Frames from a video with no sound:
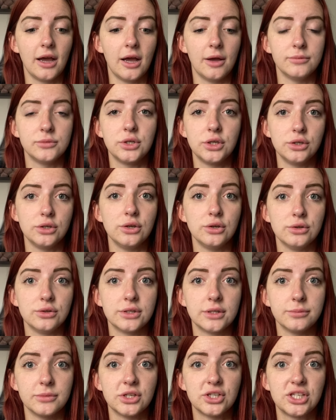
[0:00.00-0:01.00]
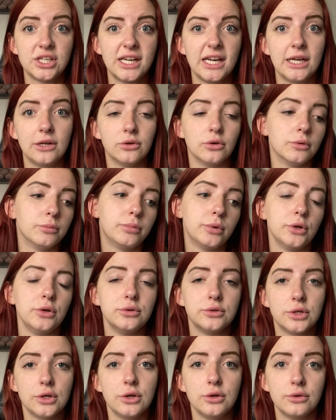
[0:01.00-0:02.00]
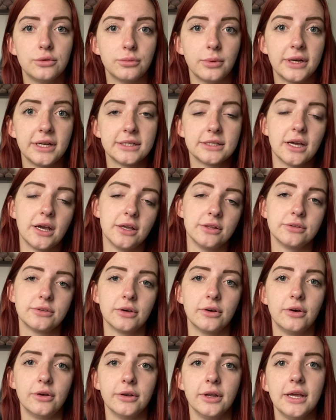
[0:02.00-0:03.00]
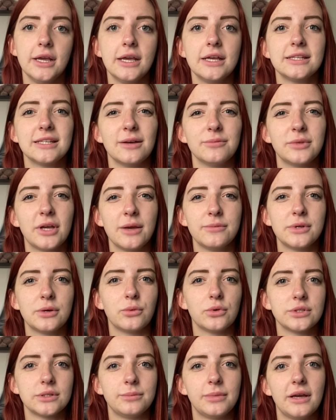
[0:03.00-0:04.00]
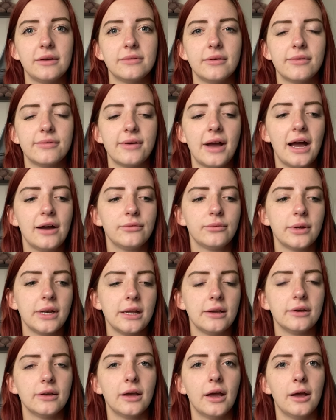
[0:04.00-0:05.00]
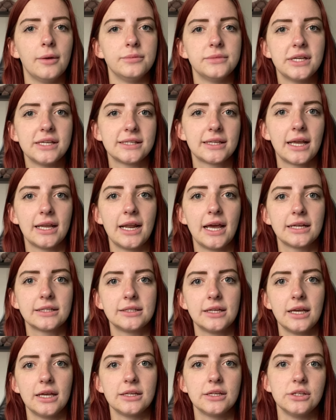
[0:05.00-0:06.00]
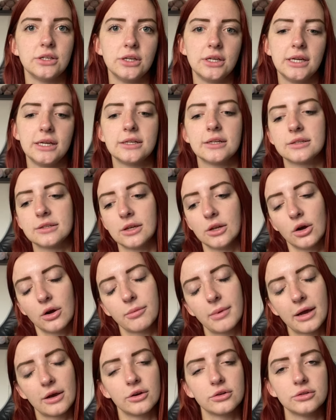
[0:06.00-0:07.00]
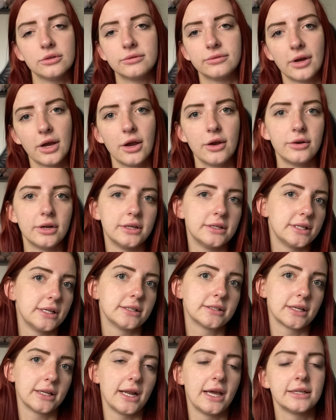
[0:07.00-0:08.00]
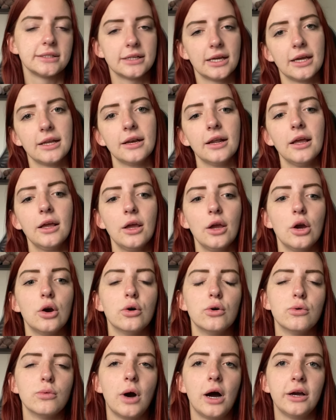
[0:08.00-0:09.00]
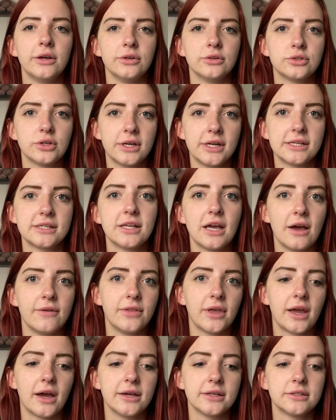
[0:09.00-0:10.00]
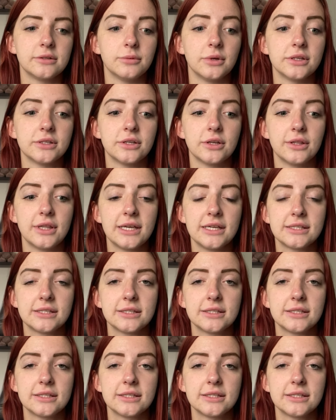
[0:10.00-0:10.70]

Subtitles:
to use the machine or Bluetooth when it turns on. Sometimes it was a bit of a faff when it disconnected and you needed to log back on your phone and disconnect it, all while you're trying to serve the customer. So this